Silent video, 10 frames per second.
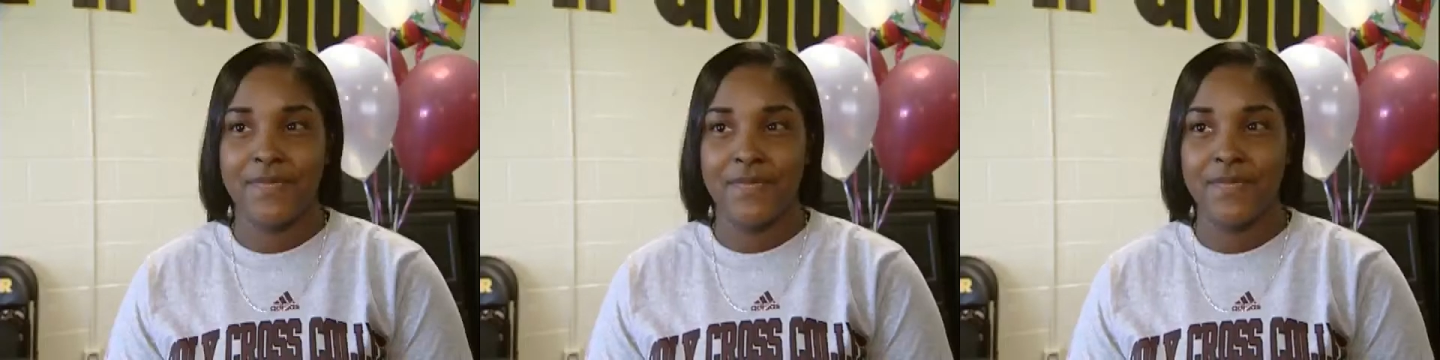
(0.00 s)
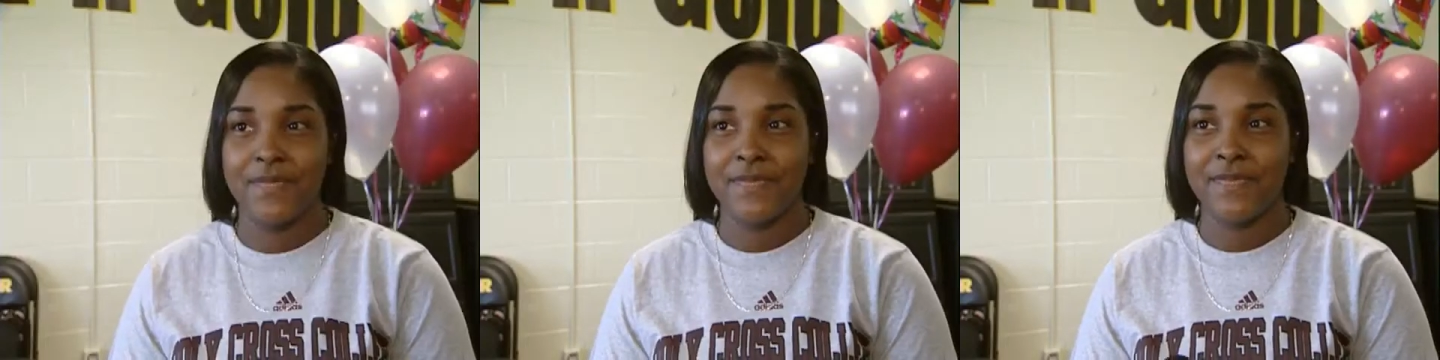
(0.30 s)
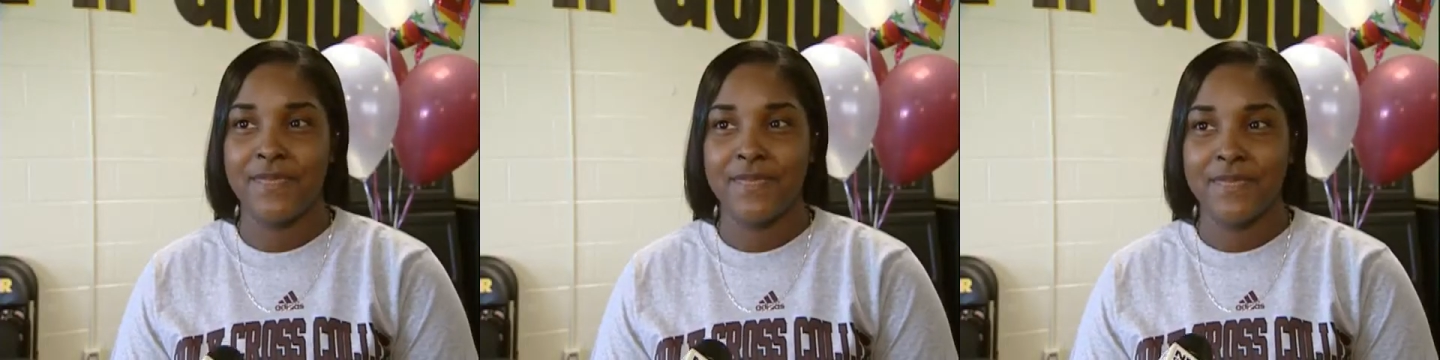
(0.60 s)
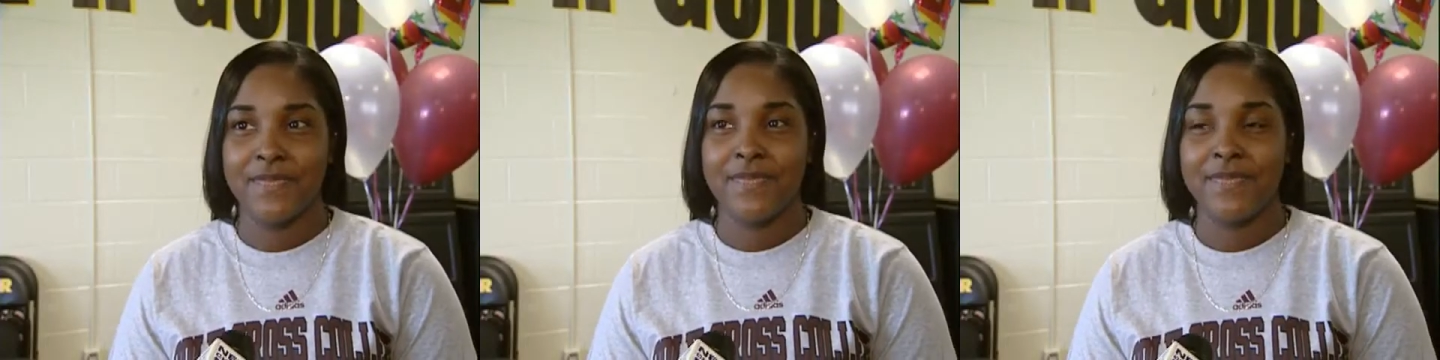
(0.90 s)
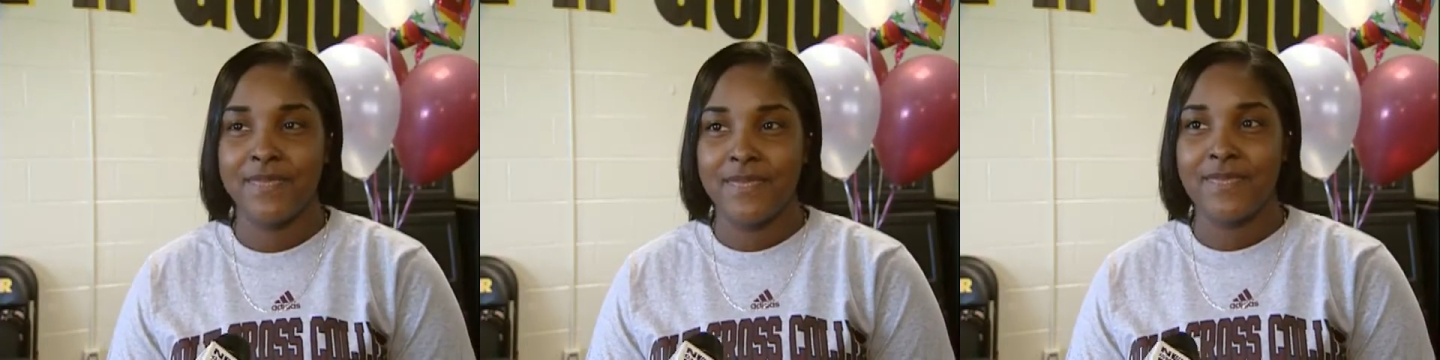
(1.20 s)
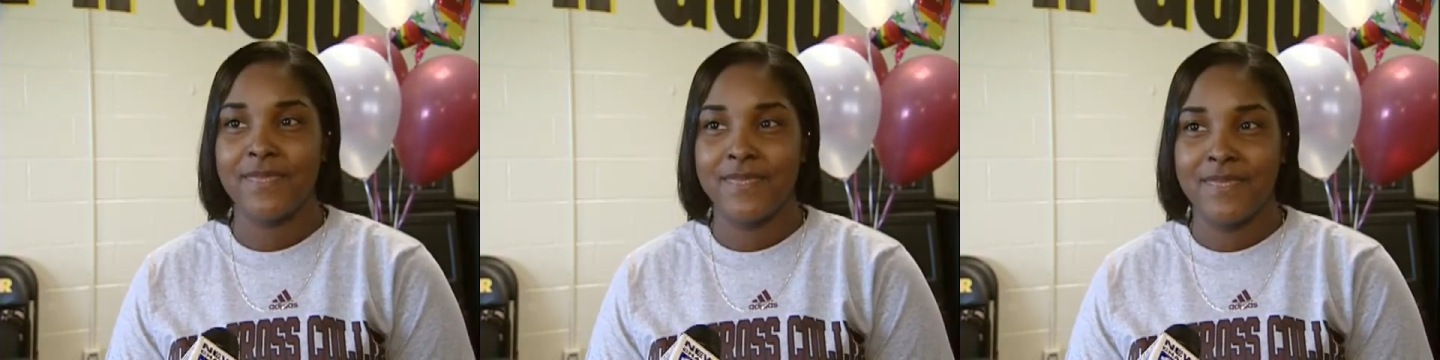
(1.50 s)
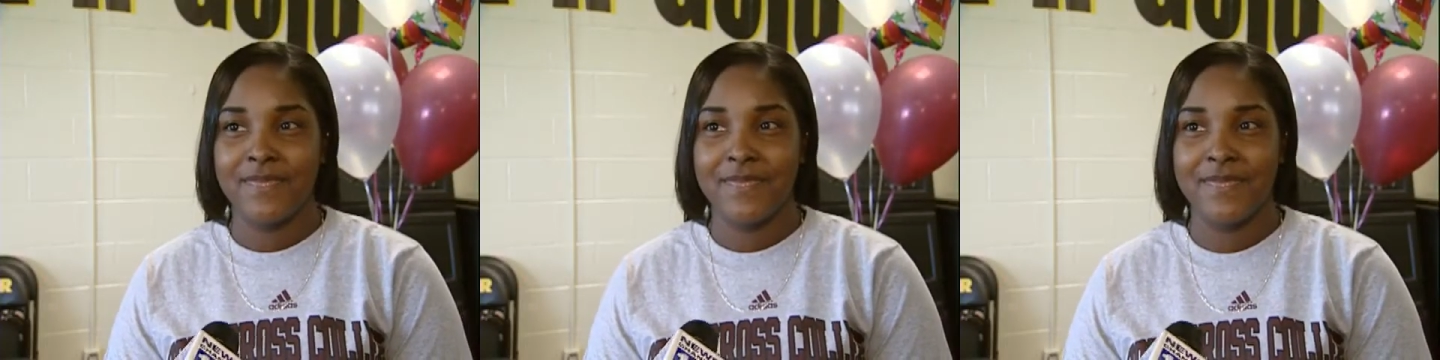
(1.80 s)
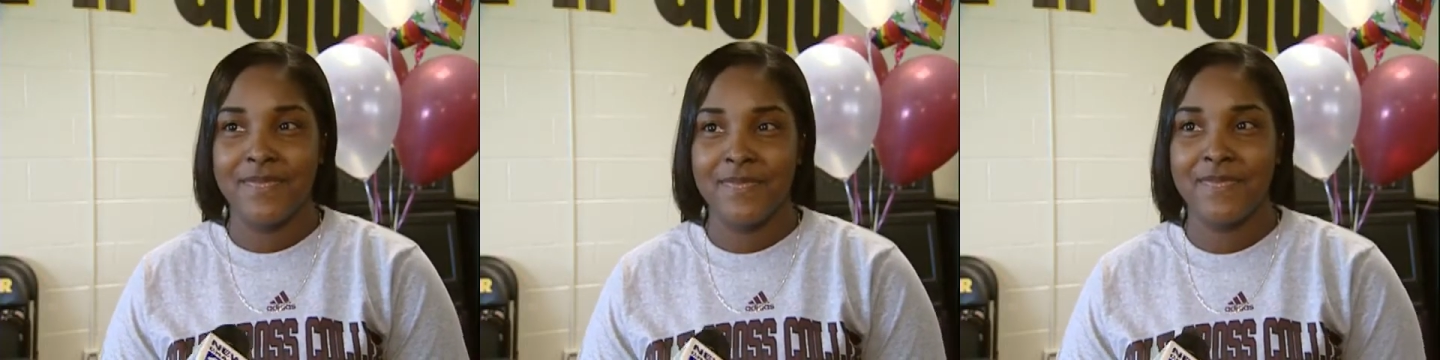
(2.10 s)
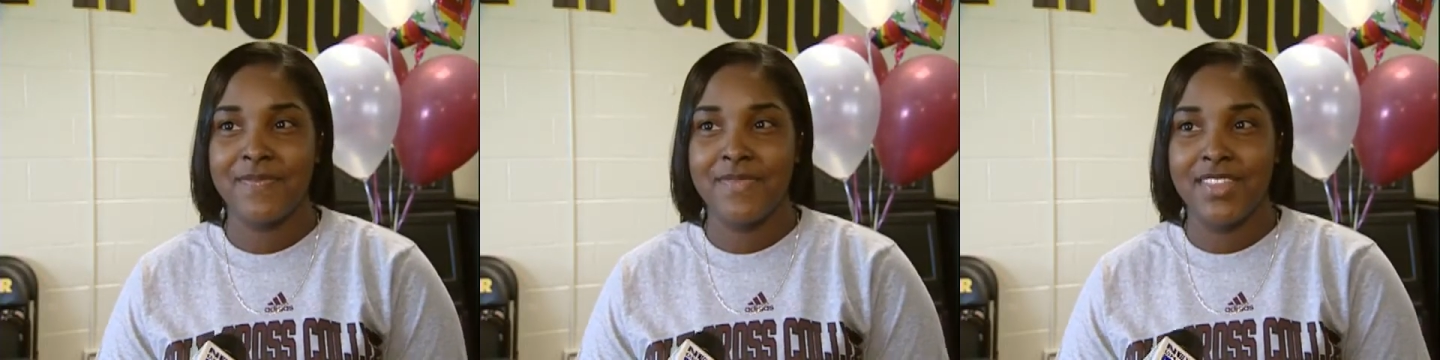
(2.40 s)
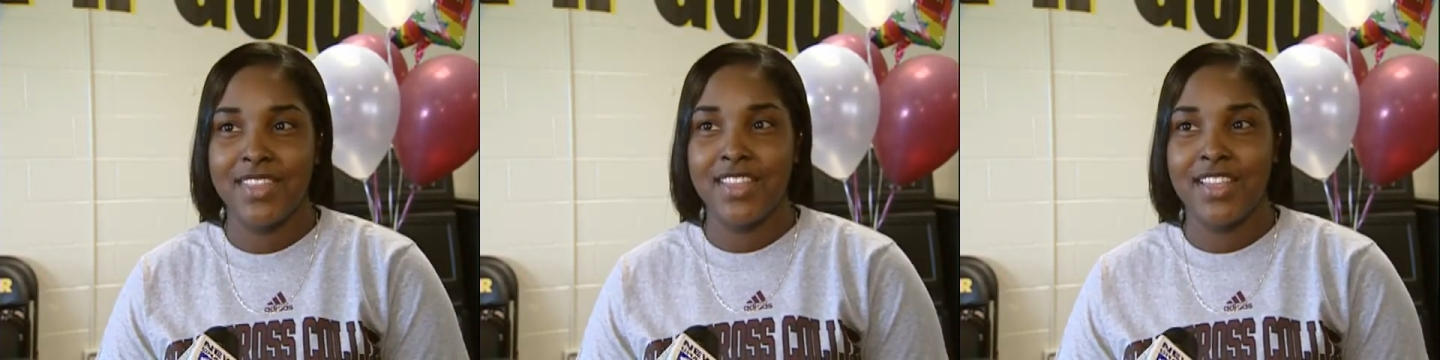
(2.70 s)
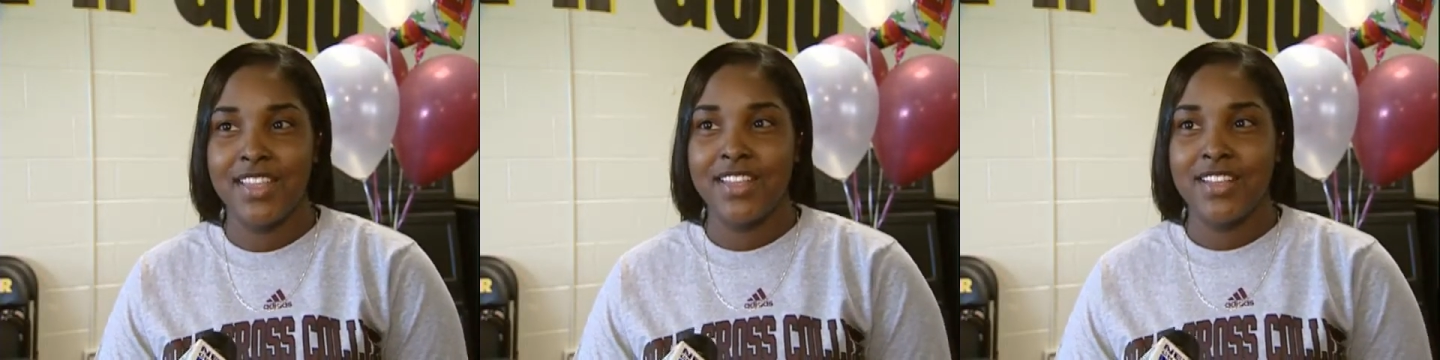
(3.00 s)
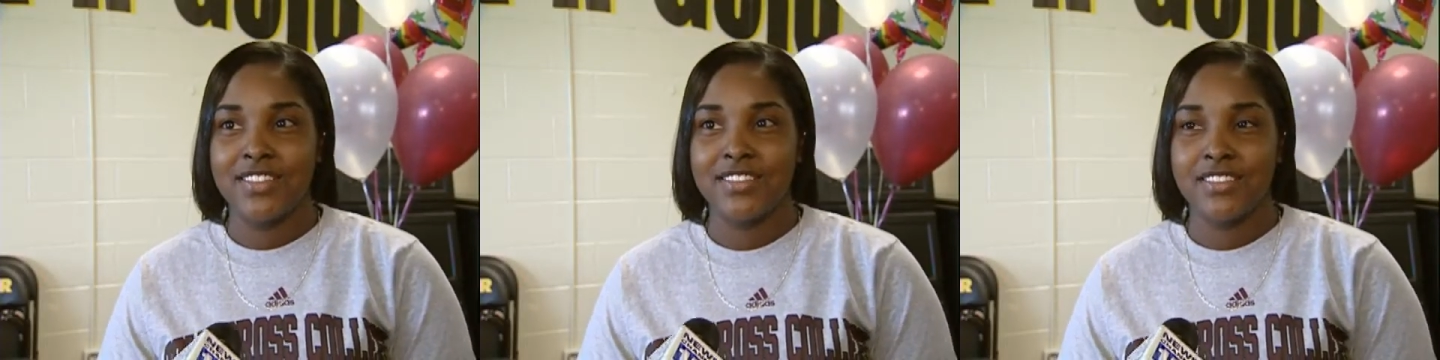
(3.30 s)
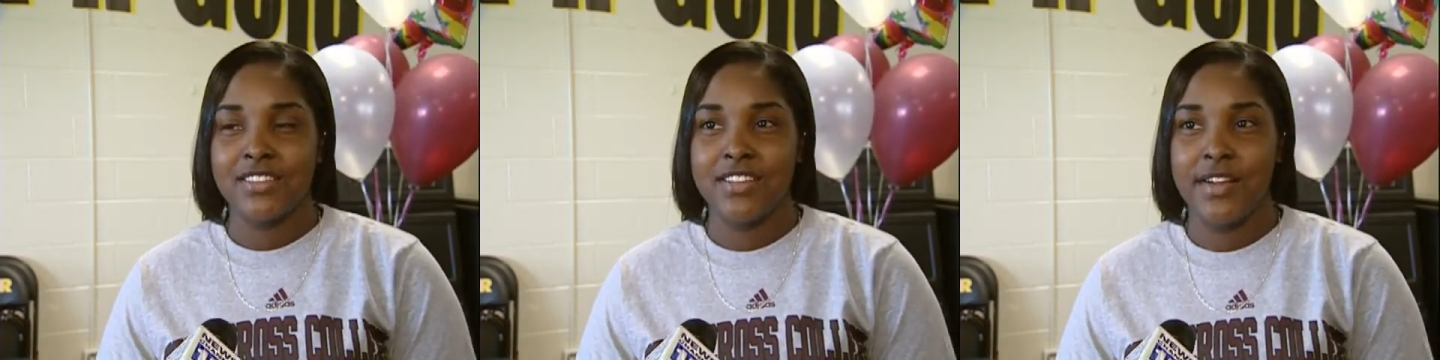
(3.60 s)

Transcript: It's got to be an exciting day for you. You signed to go to Holy, Holy Cross.